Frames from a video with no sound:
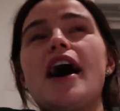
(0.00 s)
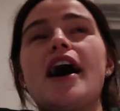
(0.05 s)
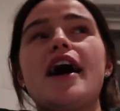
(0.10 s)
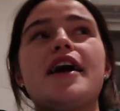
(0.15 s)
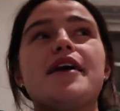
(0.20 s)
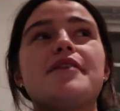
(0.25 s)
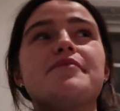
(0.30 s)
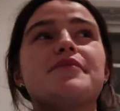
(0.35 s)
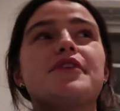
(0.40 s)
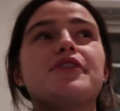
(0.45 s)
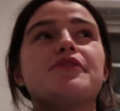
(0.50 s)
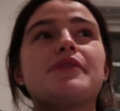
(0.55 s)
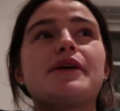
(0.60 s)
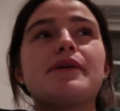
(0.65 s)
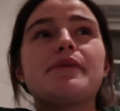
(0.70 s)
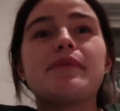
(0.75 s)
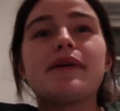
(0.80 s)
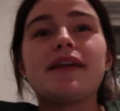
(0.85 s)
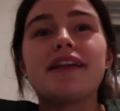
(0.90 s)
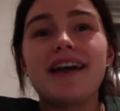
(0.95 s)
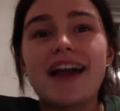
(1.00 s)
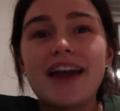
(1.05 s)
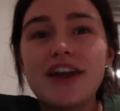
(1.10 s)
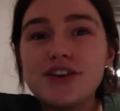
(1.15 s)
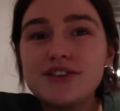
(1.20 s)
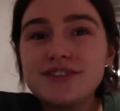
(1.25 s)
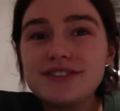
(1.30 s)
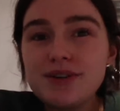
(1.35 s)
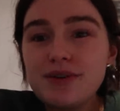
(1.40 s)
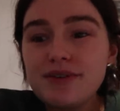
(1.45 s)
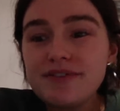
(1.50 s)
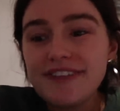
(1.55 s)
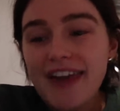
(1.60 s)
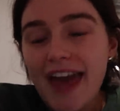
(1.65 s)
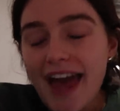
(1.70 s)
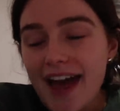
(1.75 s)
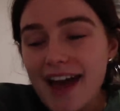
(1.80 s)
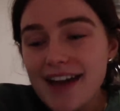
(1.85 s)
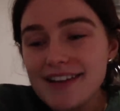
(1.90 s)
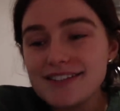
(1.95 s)
Um, of people being like, "Are you still with
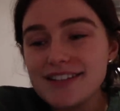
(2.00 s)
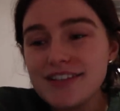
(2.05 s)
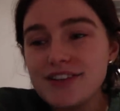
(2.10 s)
Cass?